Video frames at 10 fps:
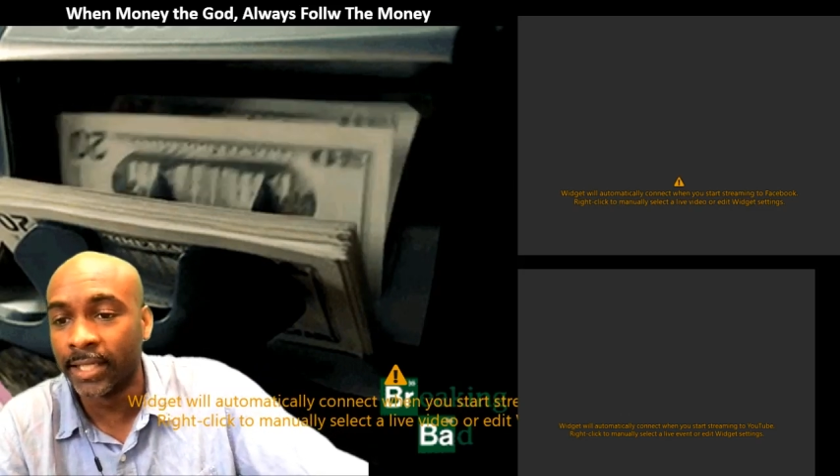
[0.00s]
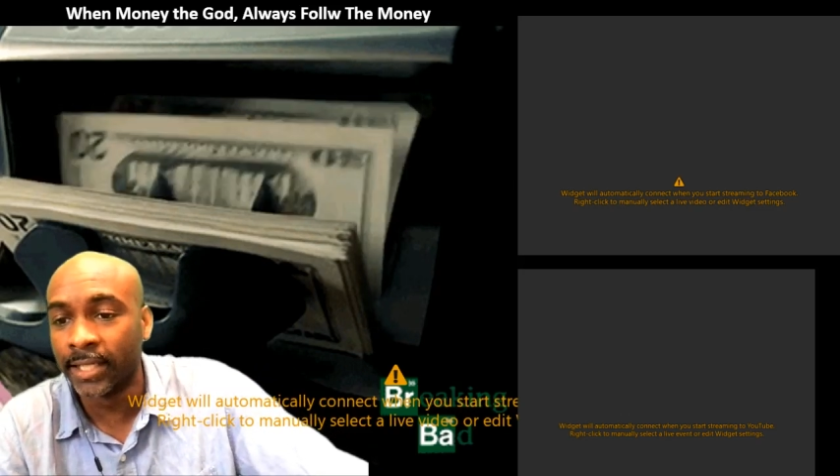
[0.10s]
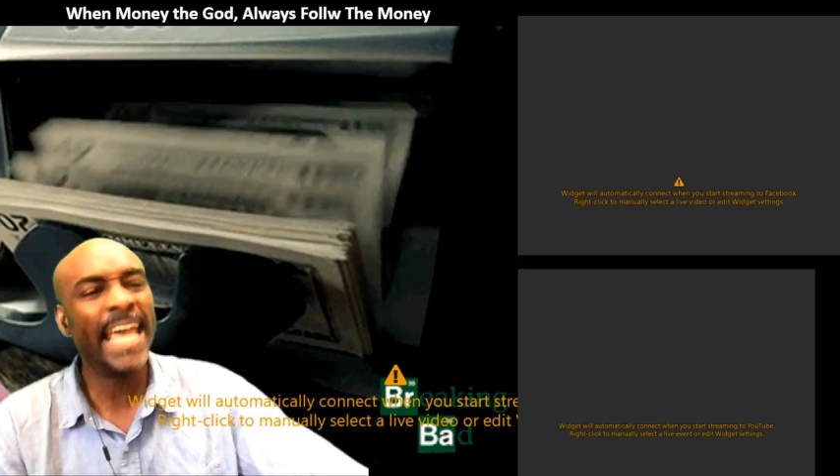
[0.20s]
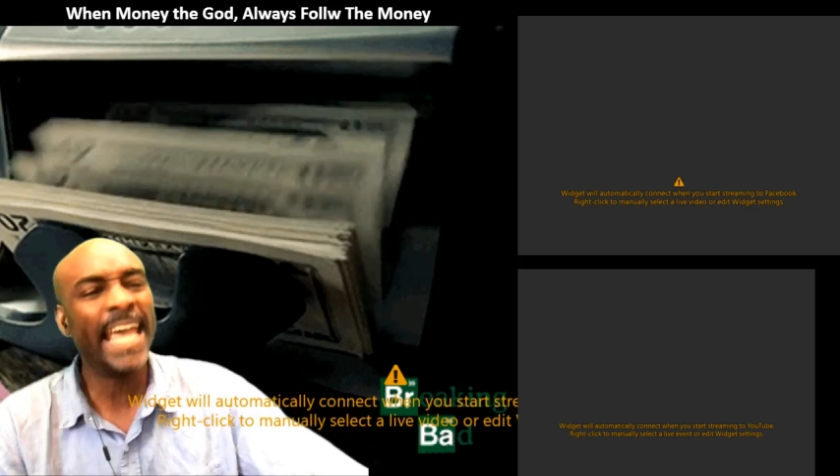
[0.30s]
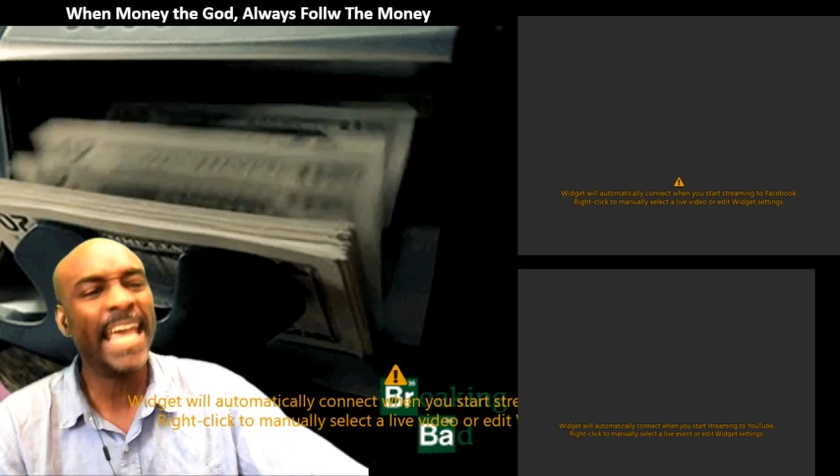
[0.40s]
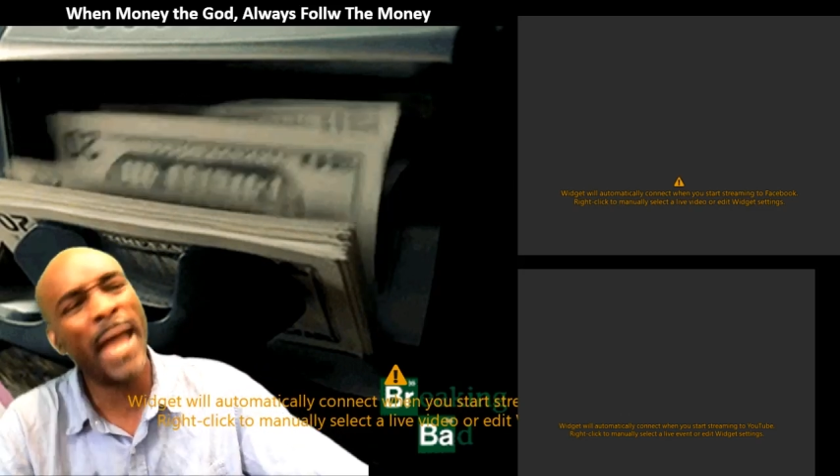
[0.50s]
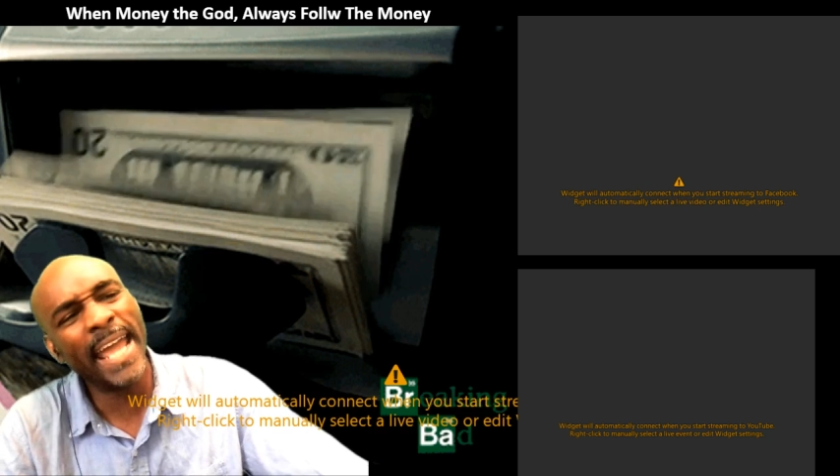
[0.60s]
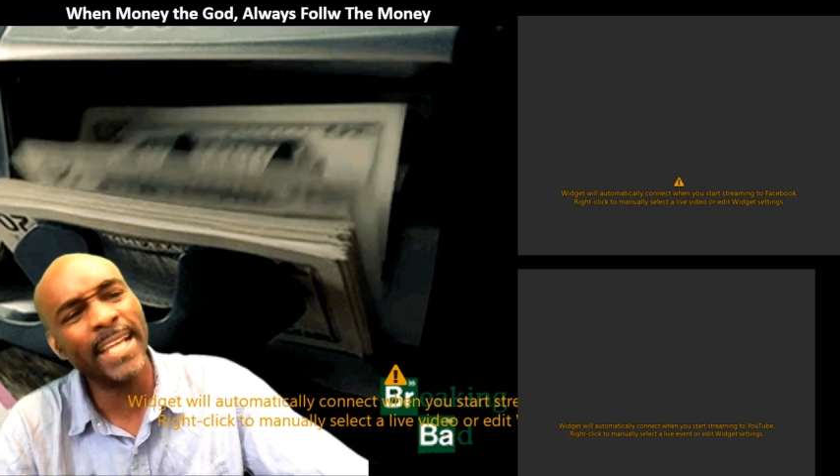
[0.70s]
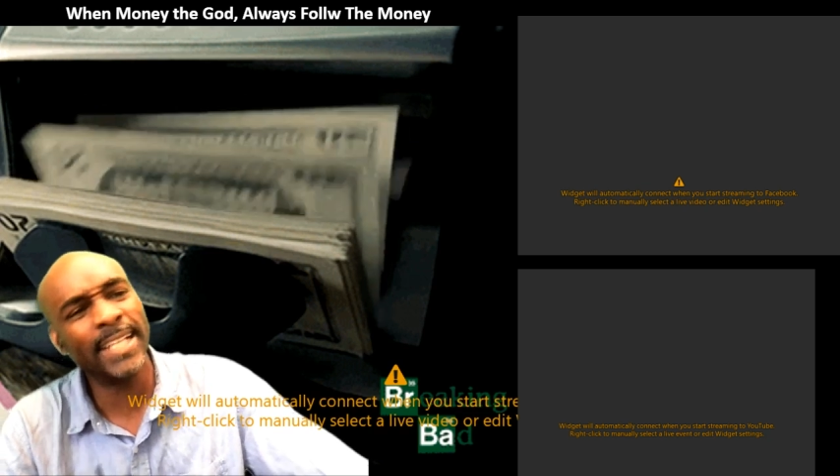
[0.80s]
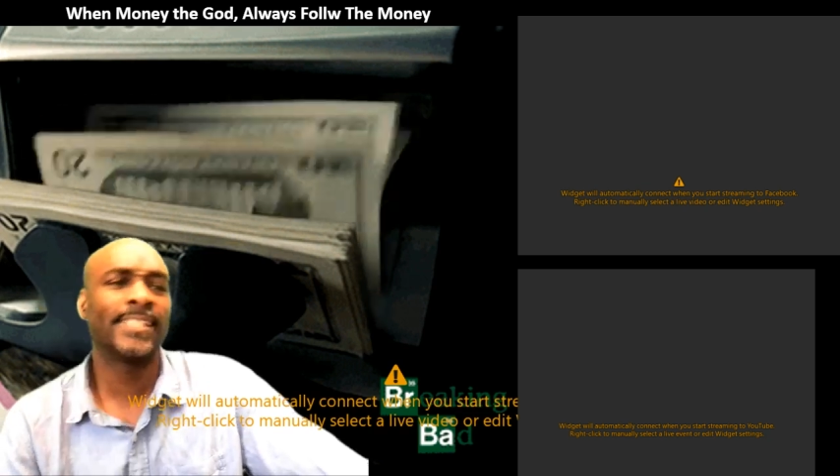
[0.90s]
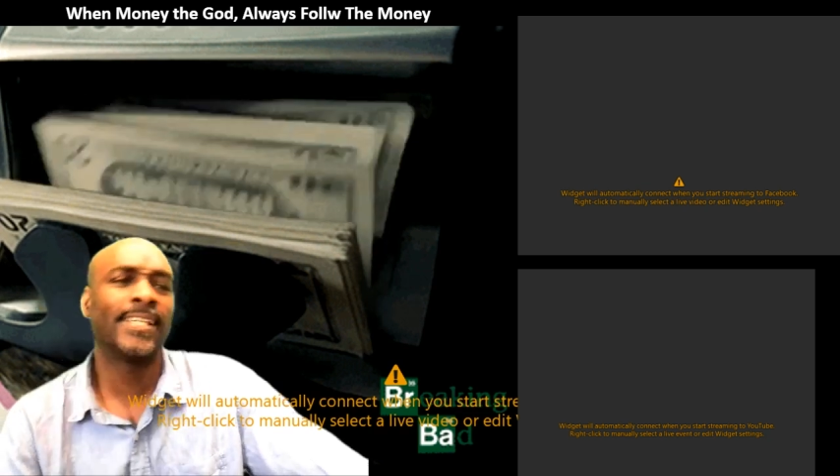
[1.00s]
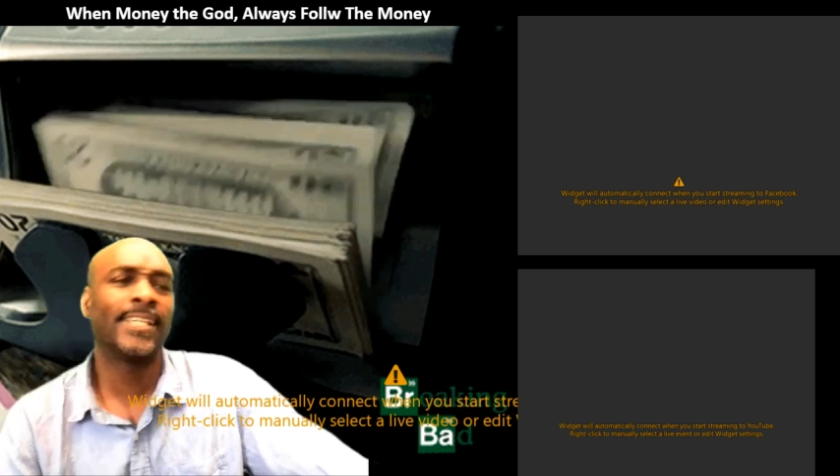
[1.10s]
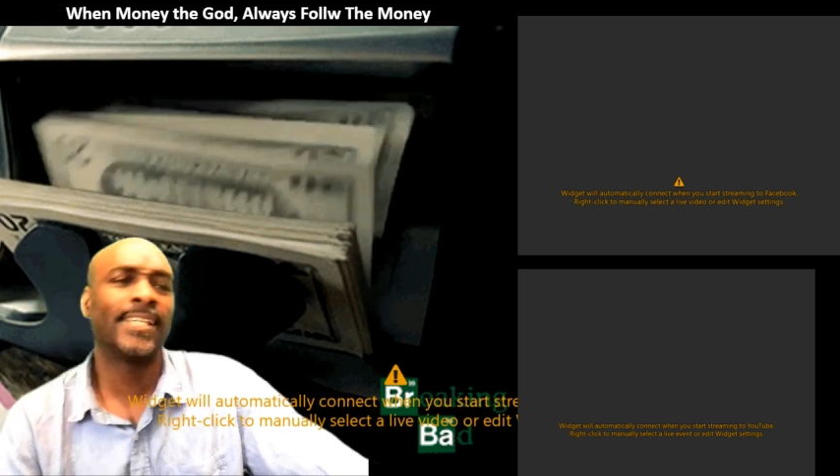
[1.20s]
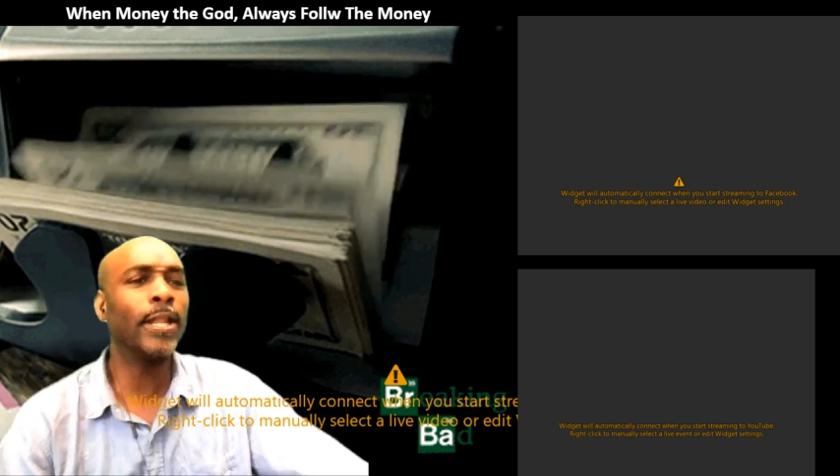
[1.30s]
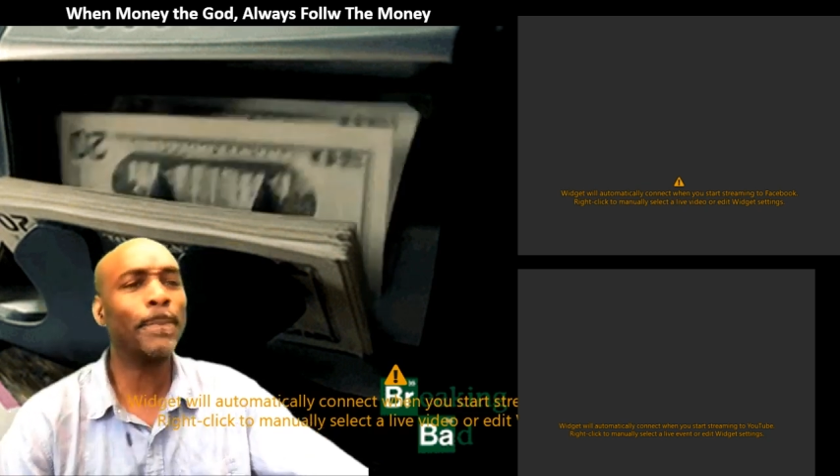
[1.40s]
And the banks
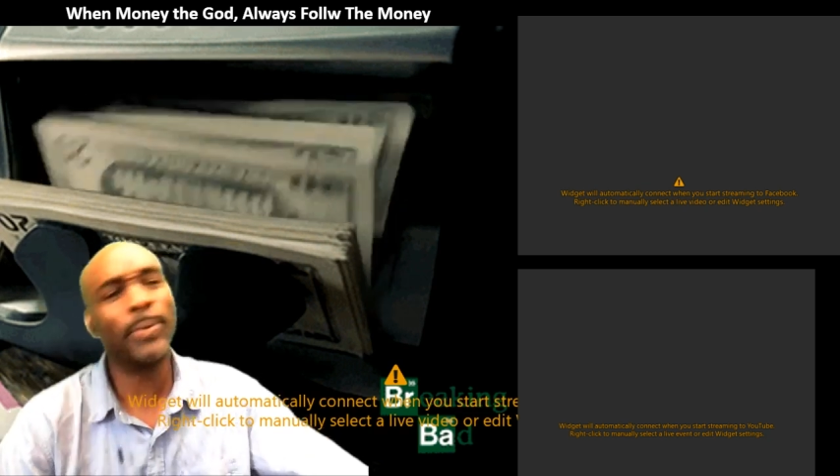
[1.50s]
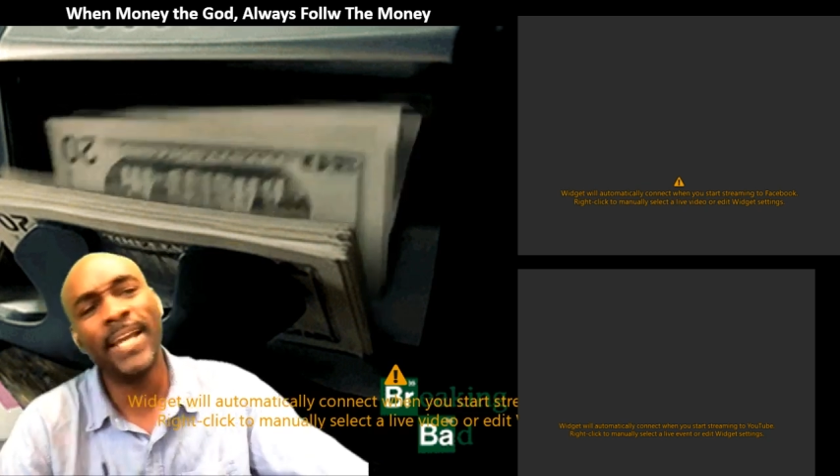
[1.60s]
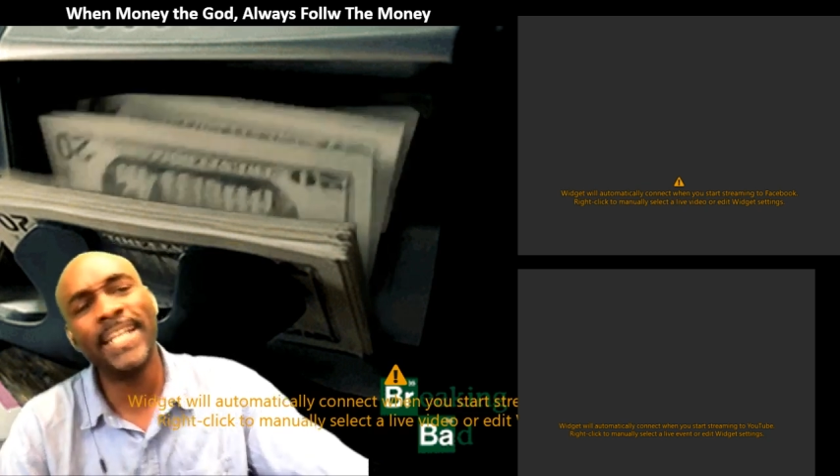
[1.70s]
only print